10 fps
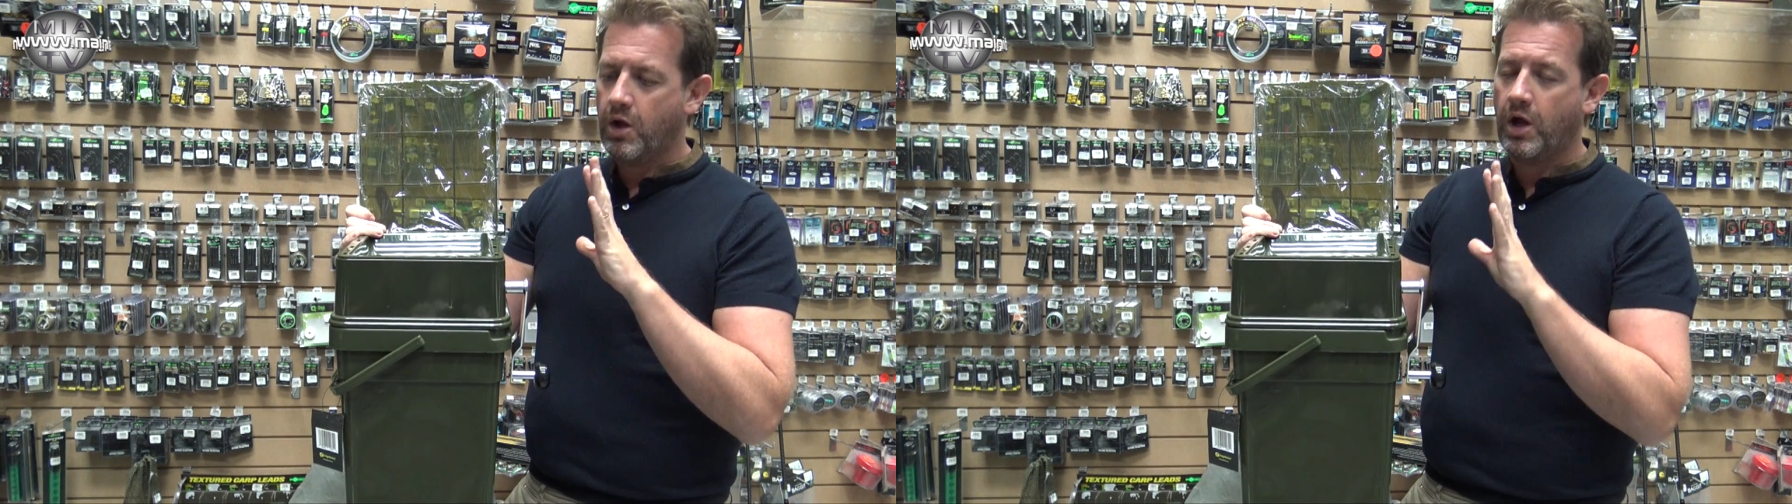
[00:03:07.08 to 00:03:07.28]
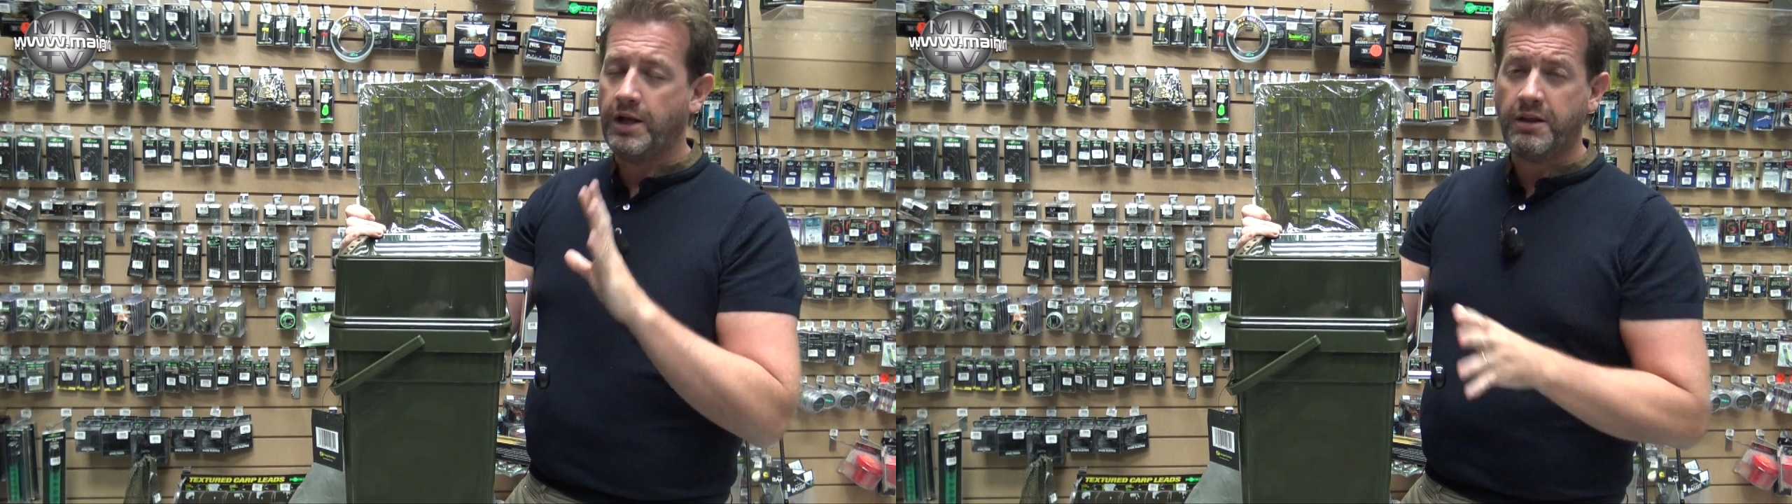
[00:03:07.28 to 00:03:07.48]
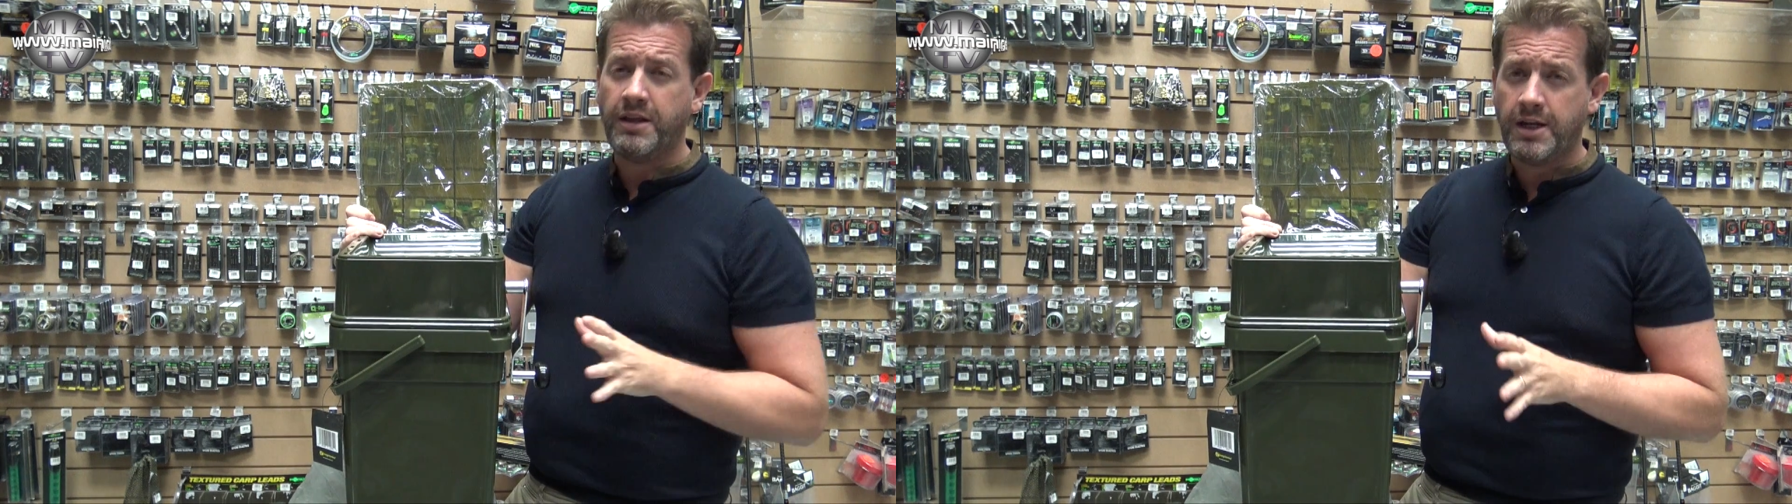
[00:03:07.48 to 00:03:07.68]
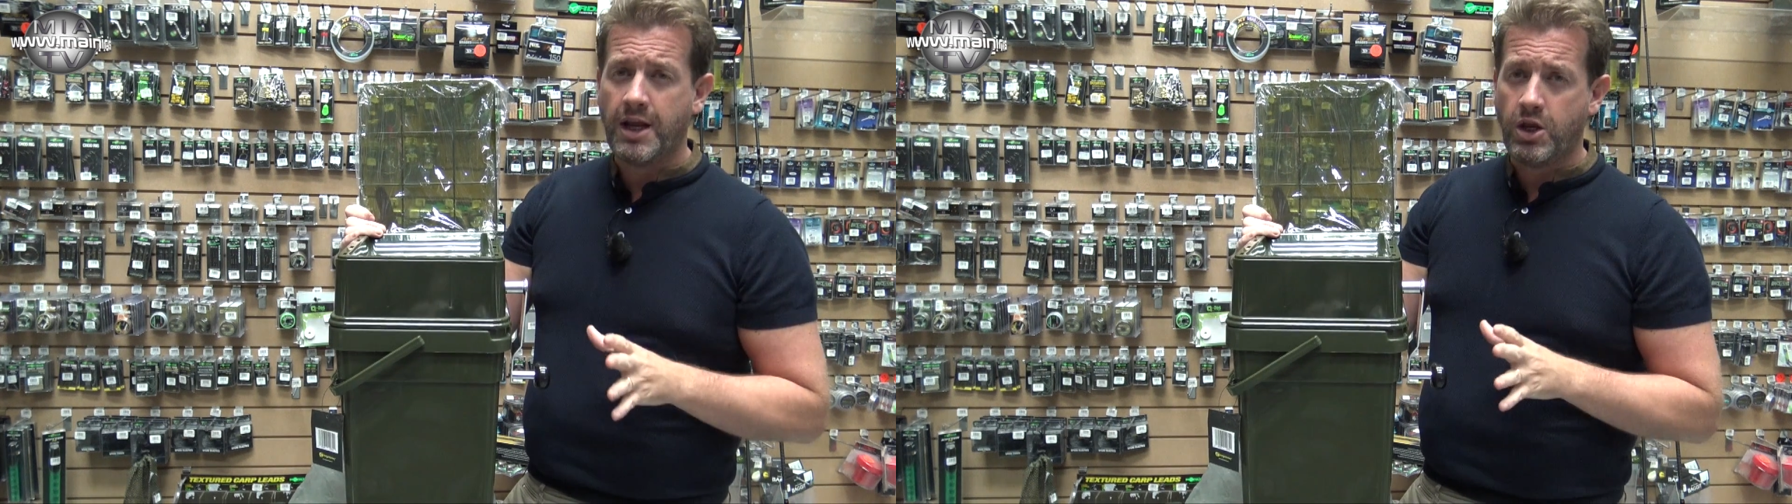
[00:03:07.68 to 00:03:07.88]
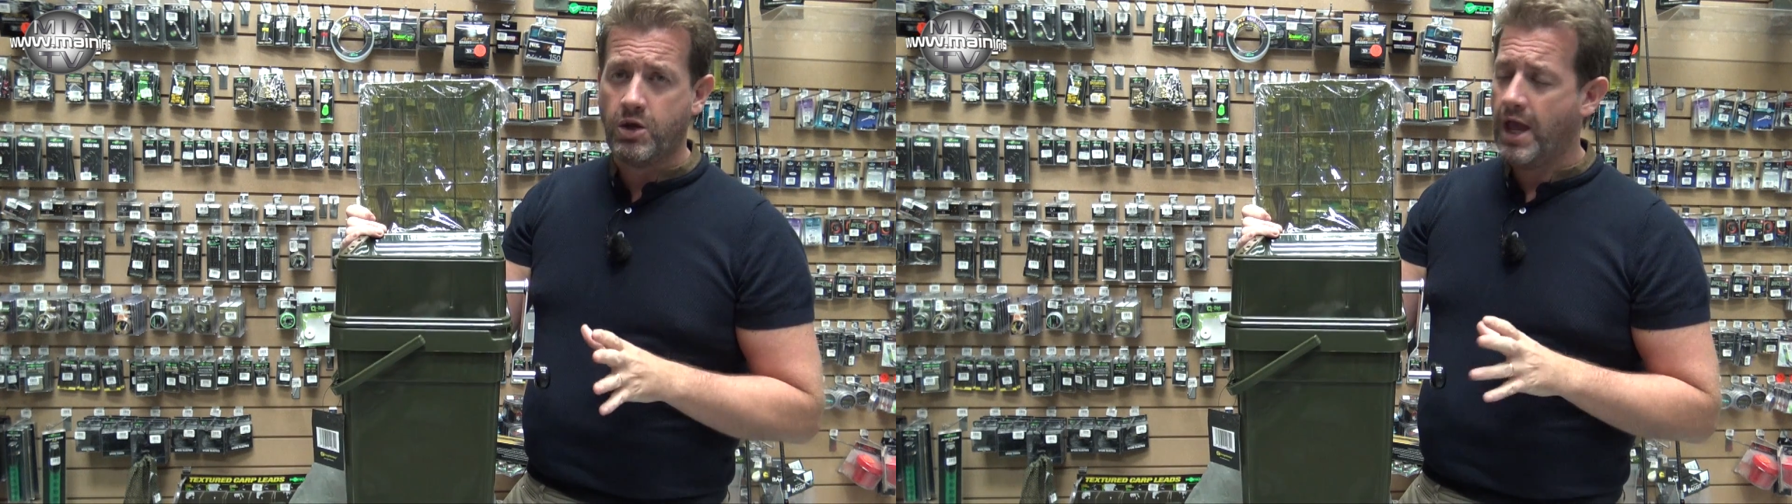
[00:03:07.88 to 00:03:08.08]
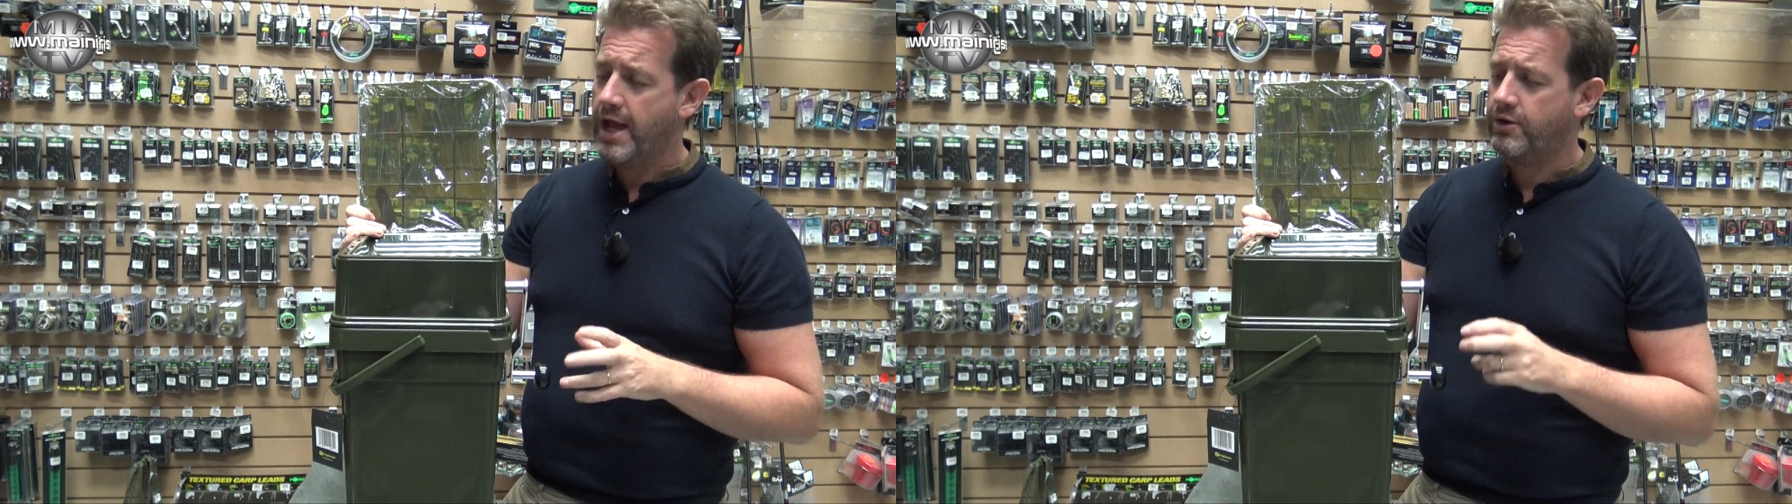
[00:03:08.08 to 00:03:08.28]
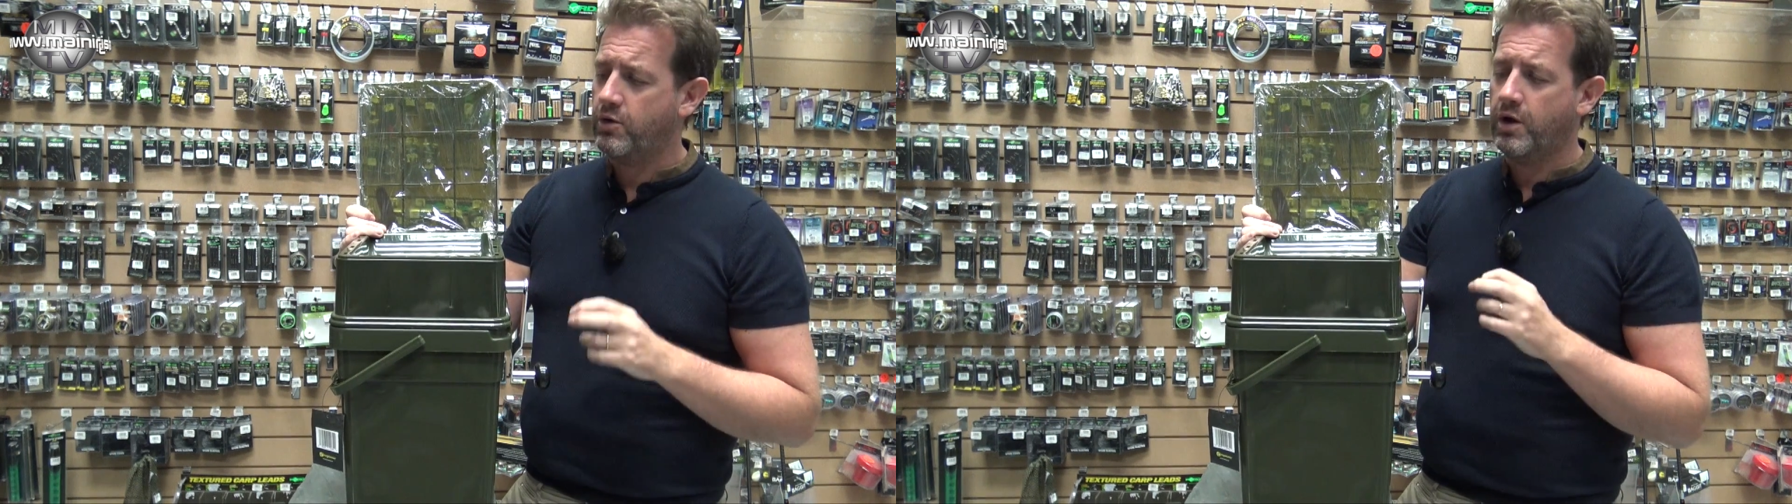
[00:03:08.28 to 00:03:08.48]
Another thing that you can do,